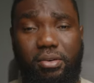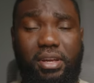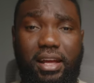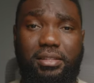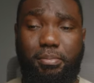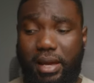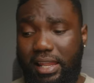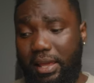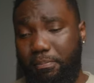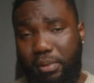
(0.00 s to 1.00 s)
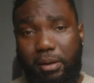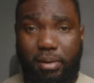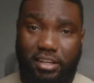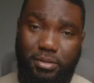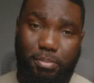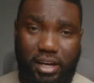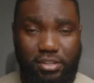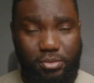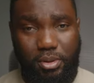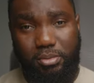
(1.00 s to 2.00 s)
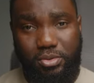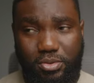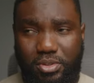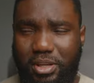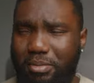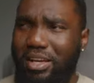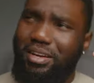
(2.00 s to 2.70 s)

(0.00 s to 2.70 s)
We had to buy like big battery packs to be able to use them.